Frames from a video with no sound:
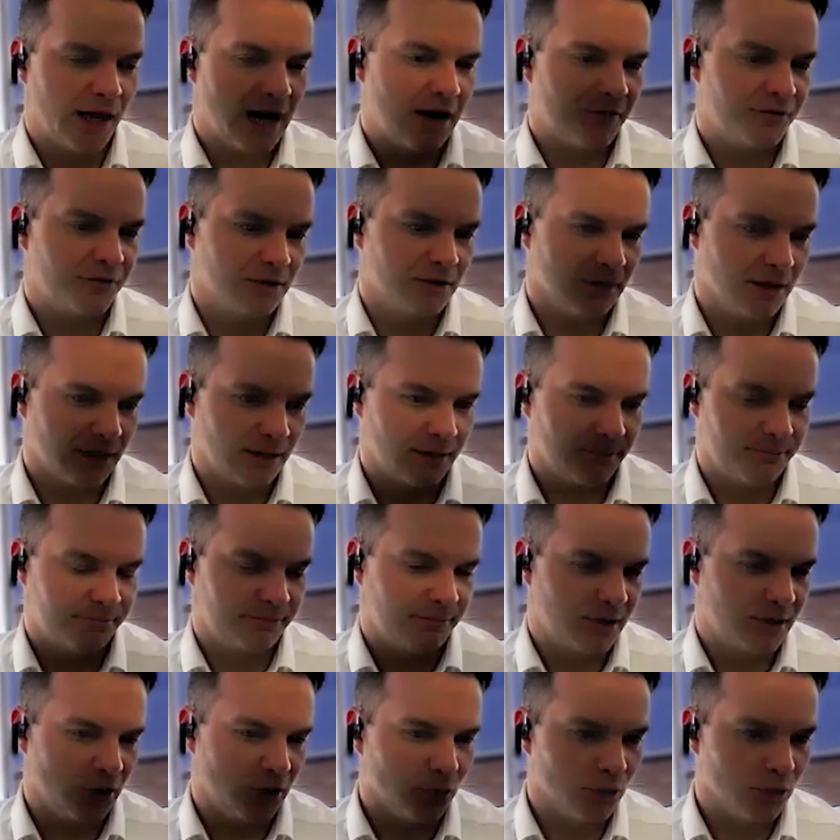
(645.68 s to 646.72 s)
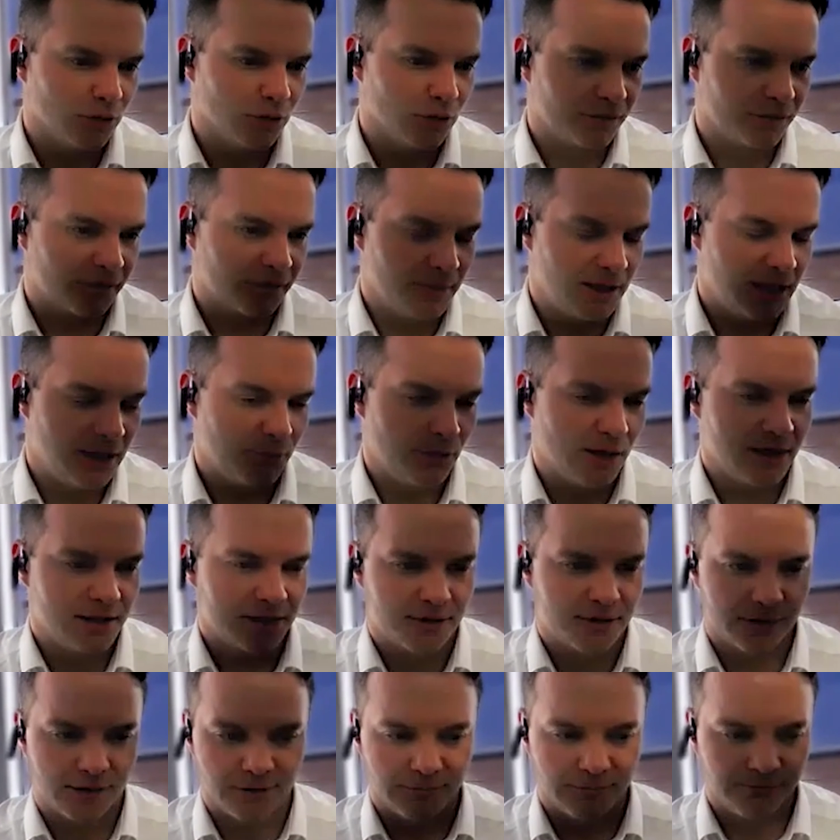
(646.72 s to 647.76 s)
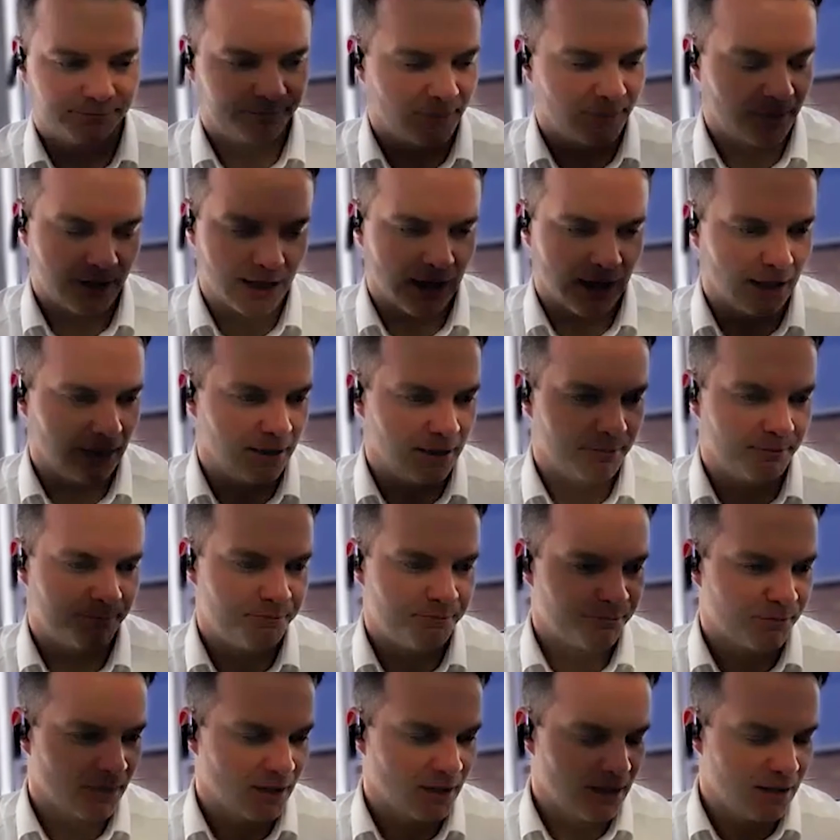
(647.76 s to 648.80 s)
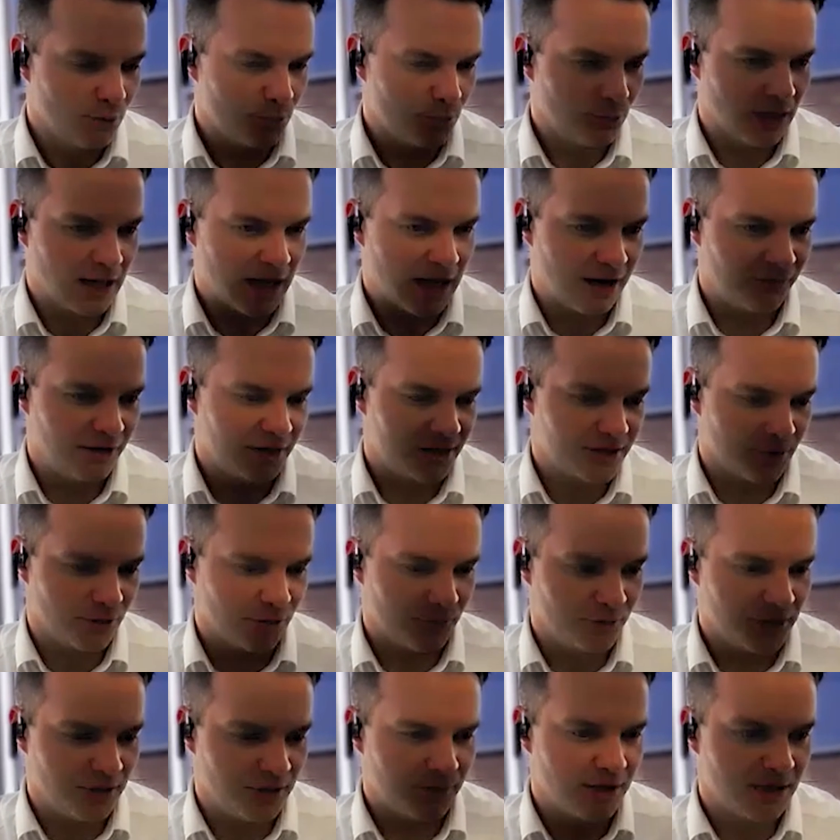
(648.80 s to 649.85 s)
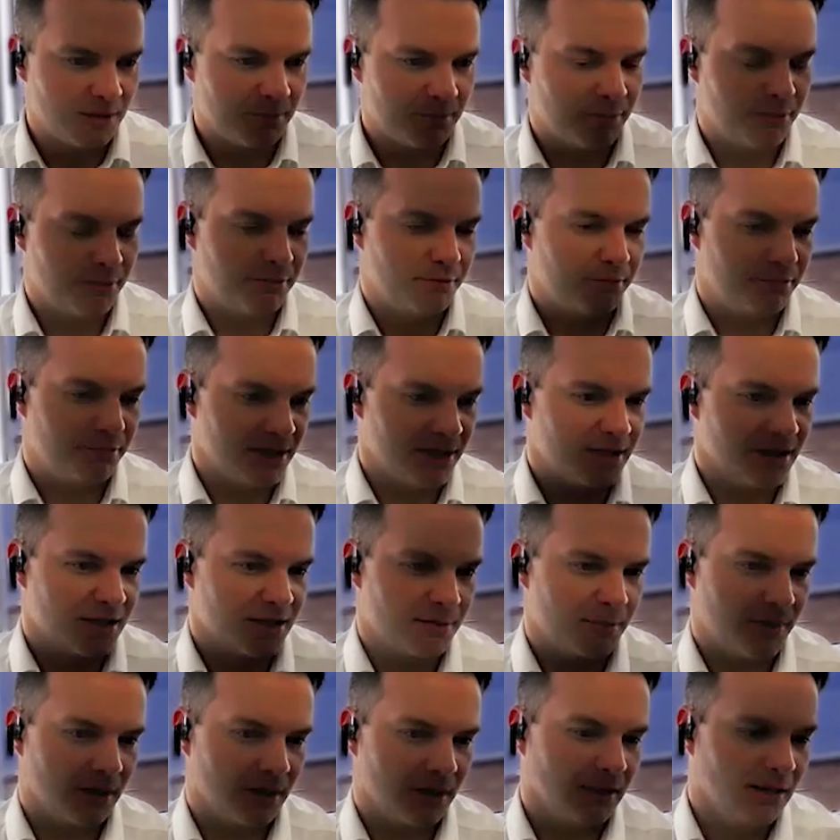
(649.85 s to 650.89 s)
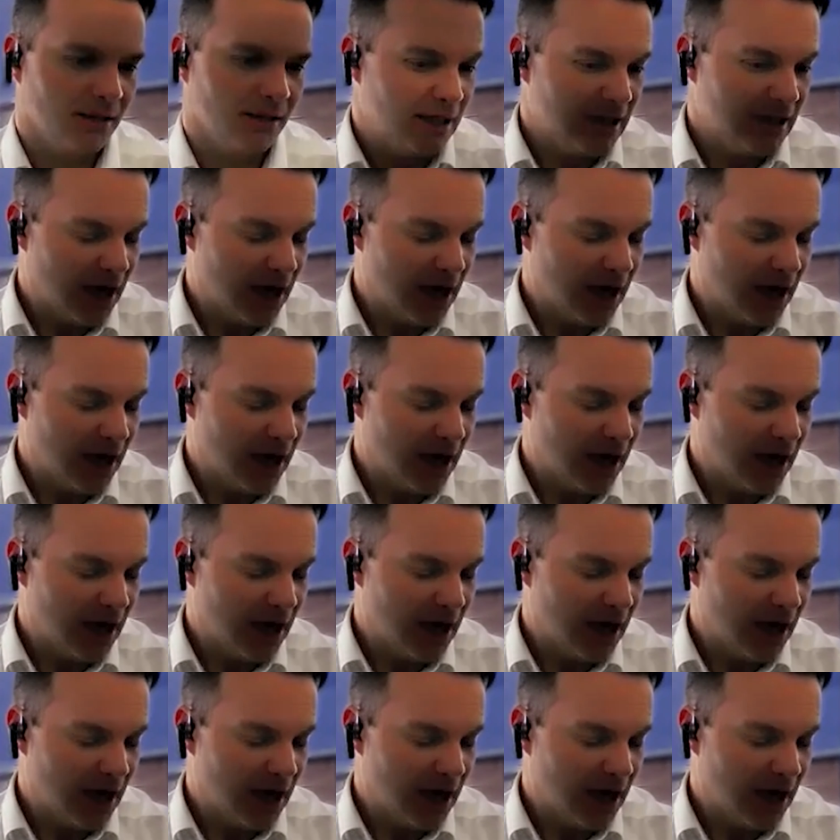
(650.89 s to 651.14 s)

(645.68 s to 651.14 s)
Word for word: after, like gold from e waste or gallium, will have its own unique business model.